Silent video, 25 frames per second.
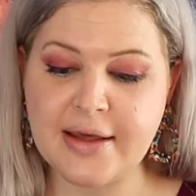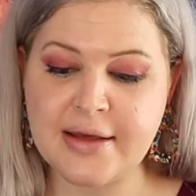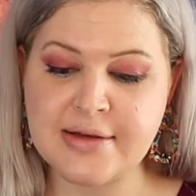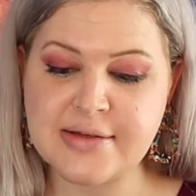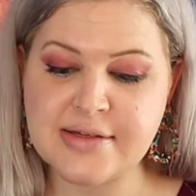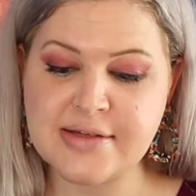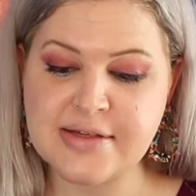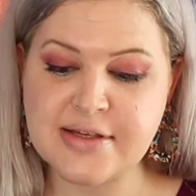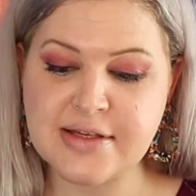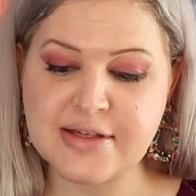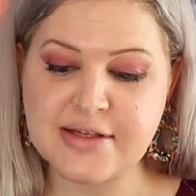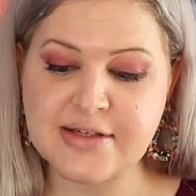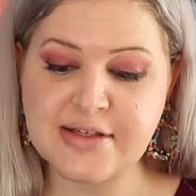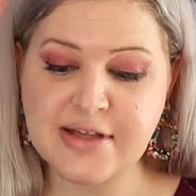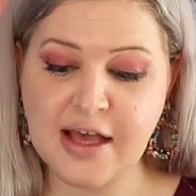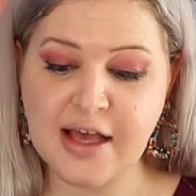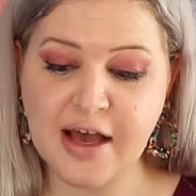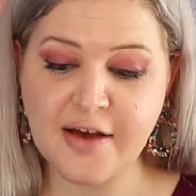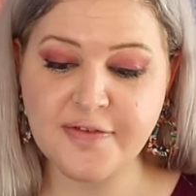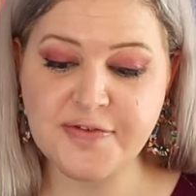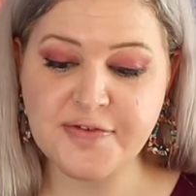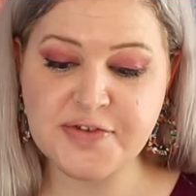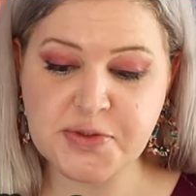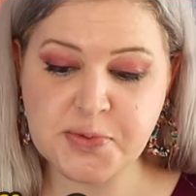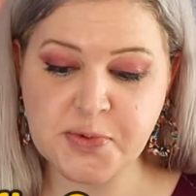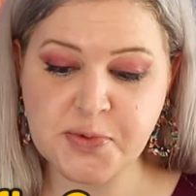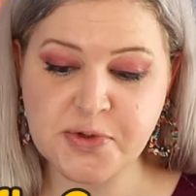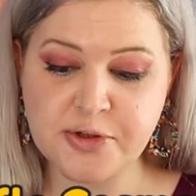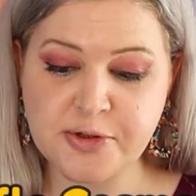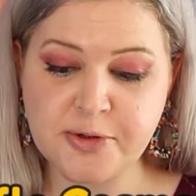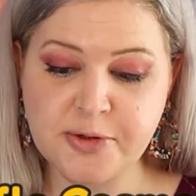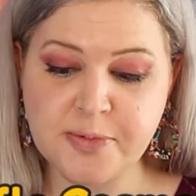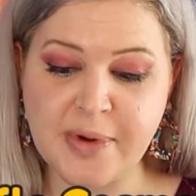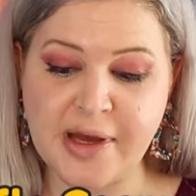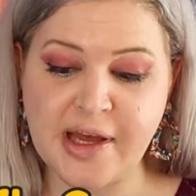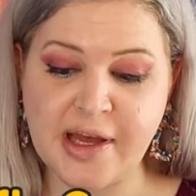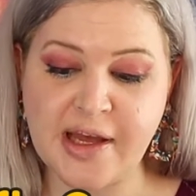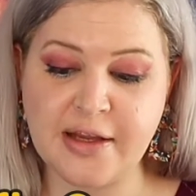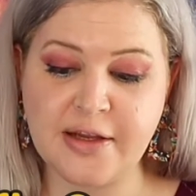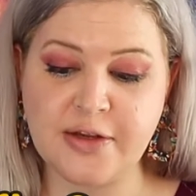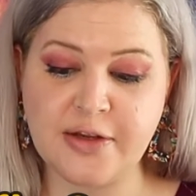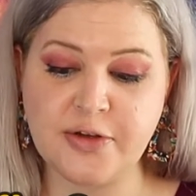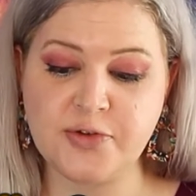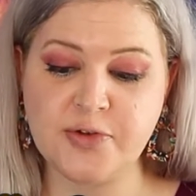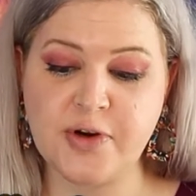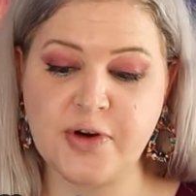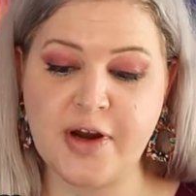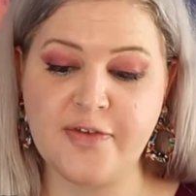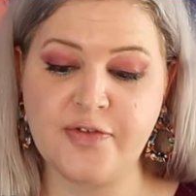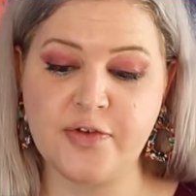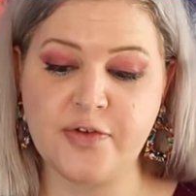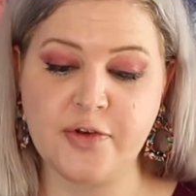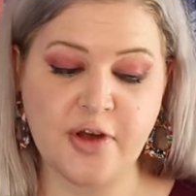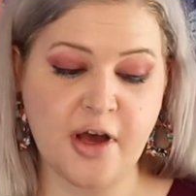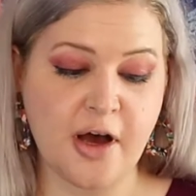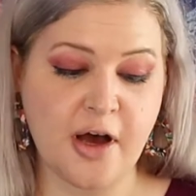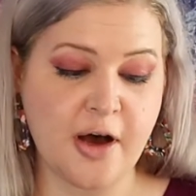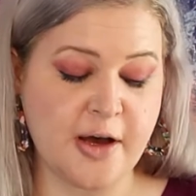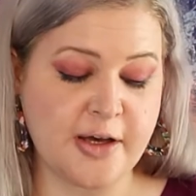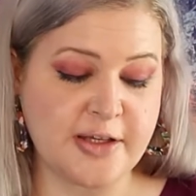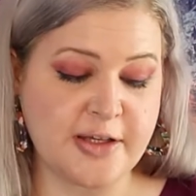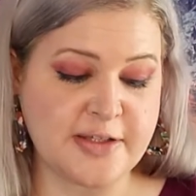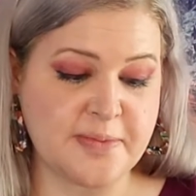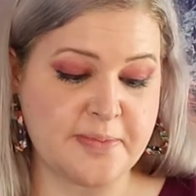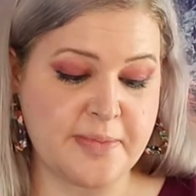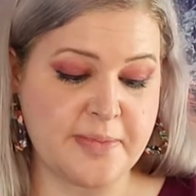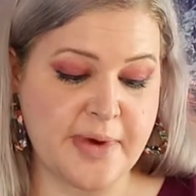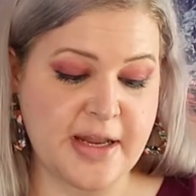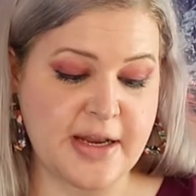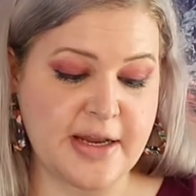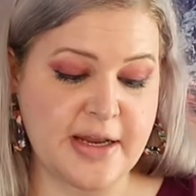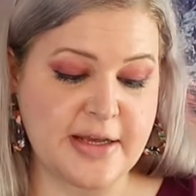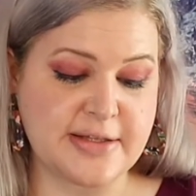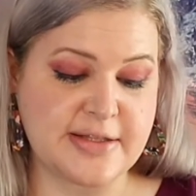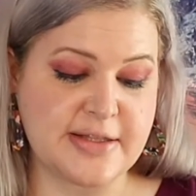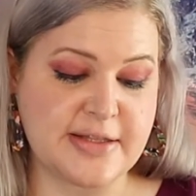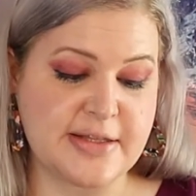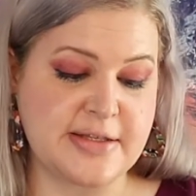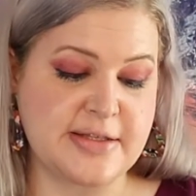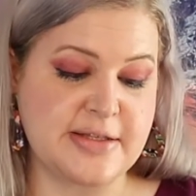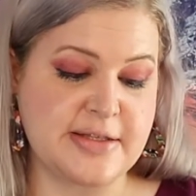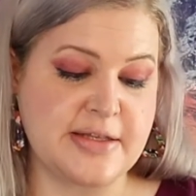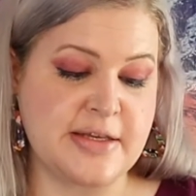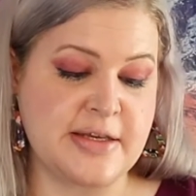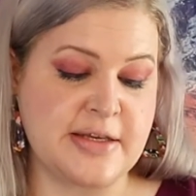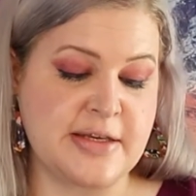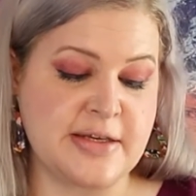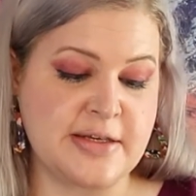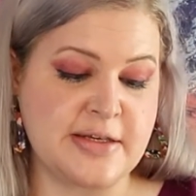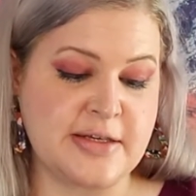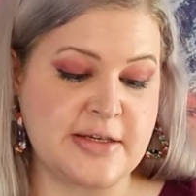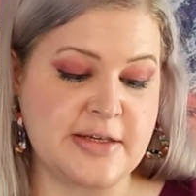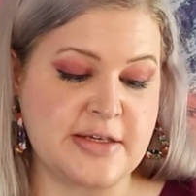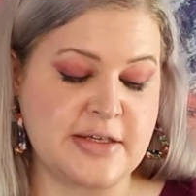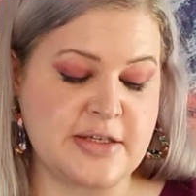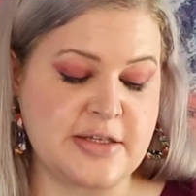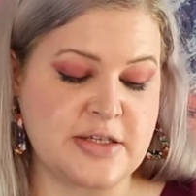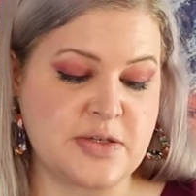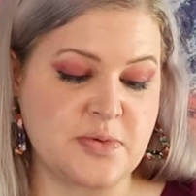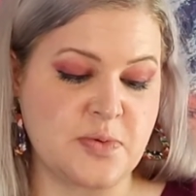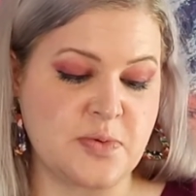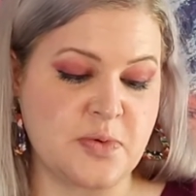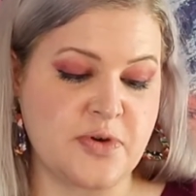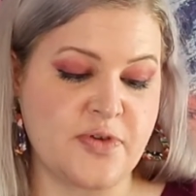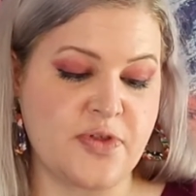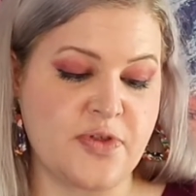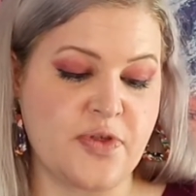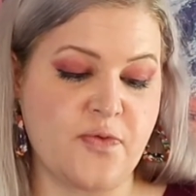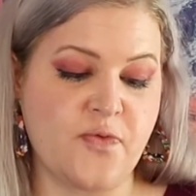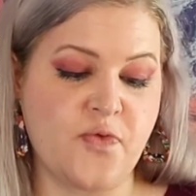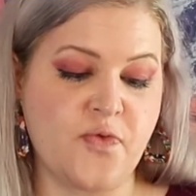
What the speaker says: is Soft Swirl by Trifle Cosmetics. This is worth